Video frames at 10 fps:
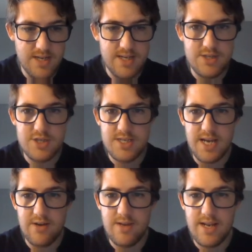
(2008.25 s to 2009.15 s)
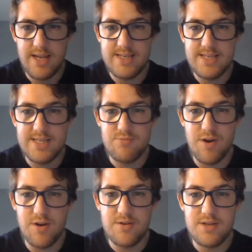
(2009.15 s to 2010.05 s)
I just calculated is
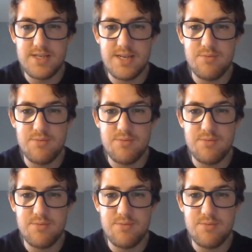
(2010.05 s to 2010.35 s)
wrong because I